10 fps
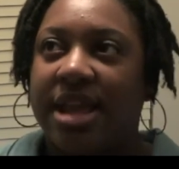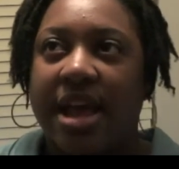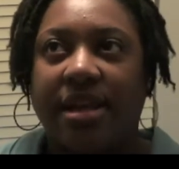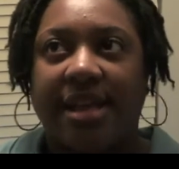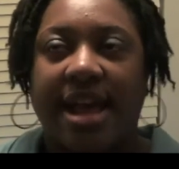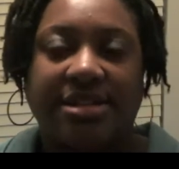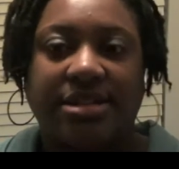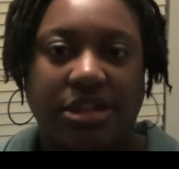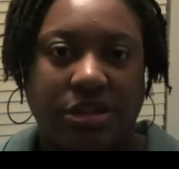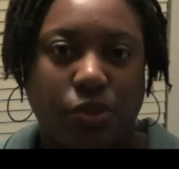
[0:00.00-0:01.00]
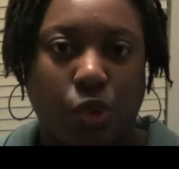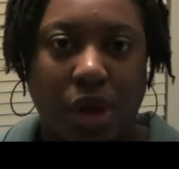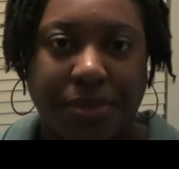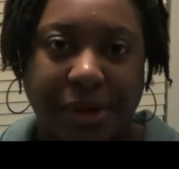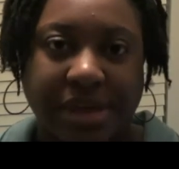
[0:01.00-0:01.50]
that that's
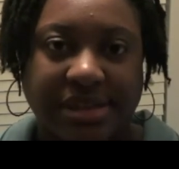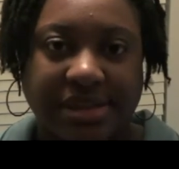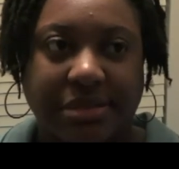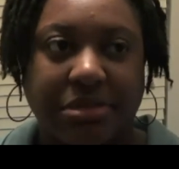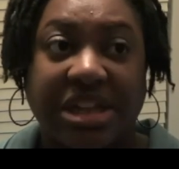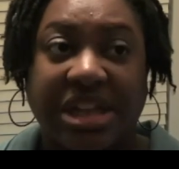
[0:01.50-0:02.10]
one pregnancy symptom.